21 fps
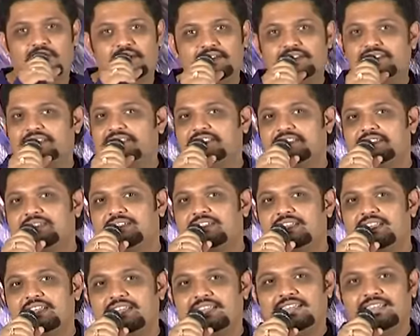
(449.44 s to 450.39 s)
honesty.
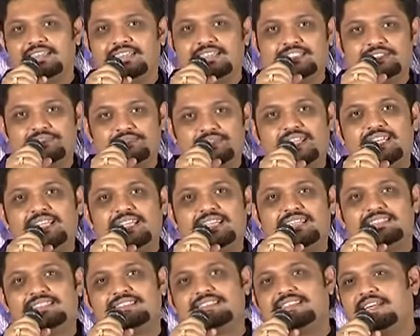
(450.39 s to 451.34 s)
He's very
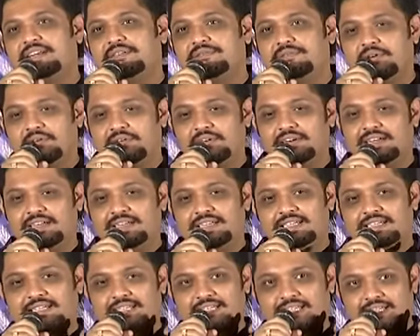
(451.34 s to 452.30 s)
straightforward,
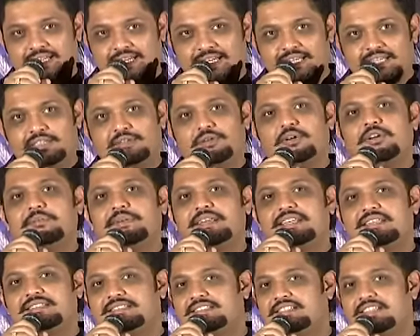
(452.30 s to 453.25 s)
and he told me
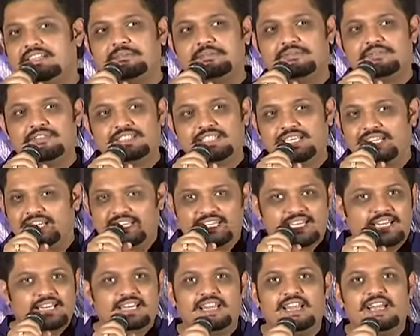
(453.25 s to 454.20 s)
a script which I
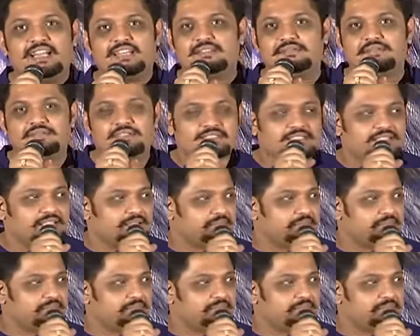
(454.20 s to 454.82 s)
really liked the first